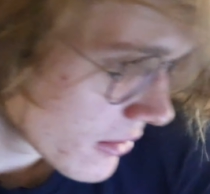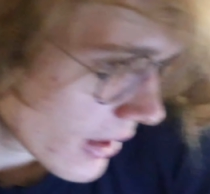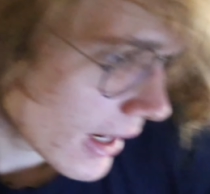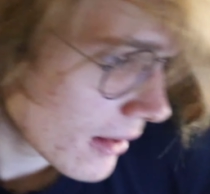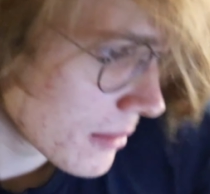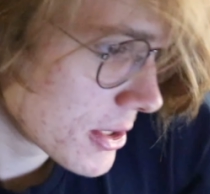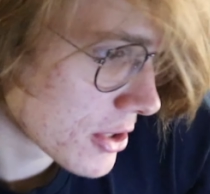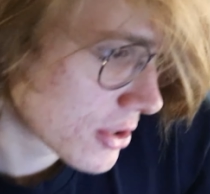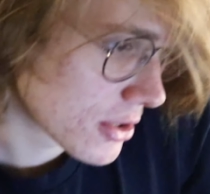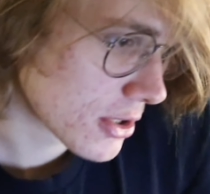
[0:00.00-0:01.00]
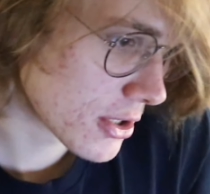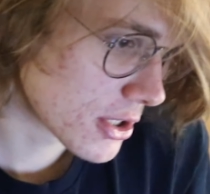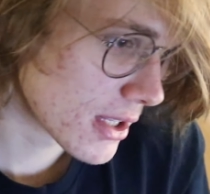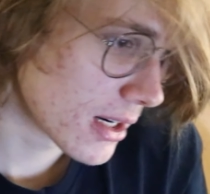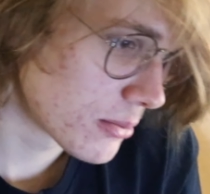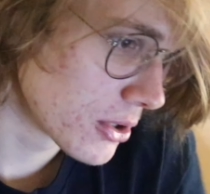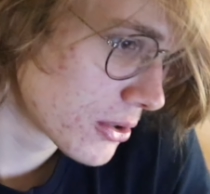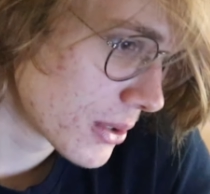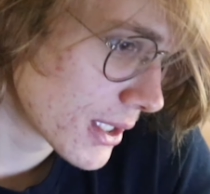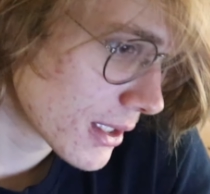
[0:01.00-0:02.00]
of that, let me just search that up real
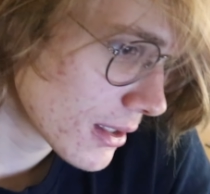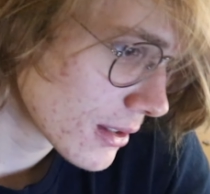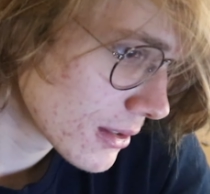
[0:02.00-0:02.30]
quick.